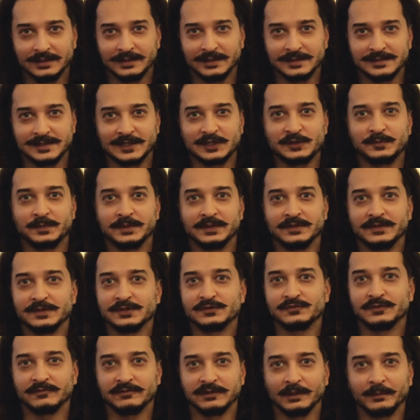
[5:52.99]
his
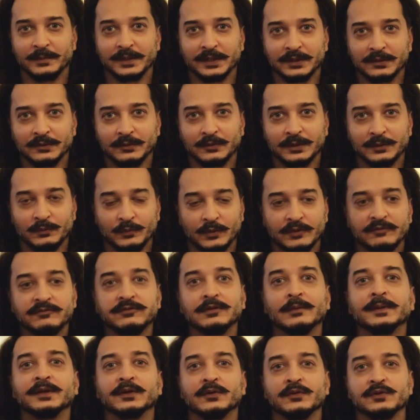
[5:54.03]
experience with flamenco and what
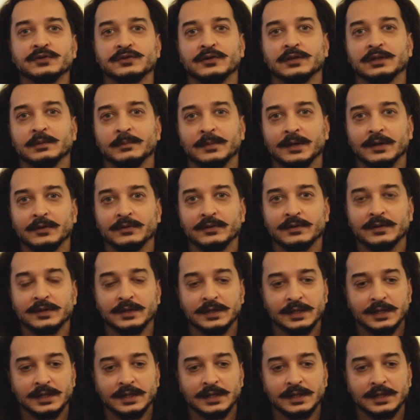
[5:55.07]
flamenco is all about.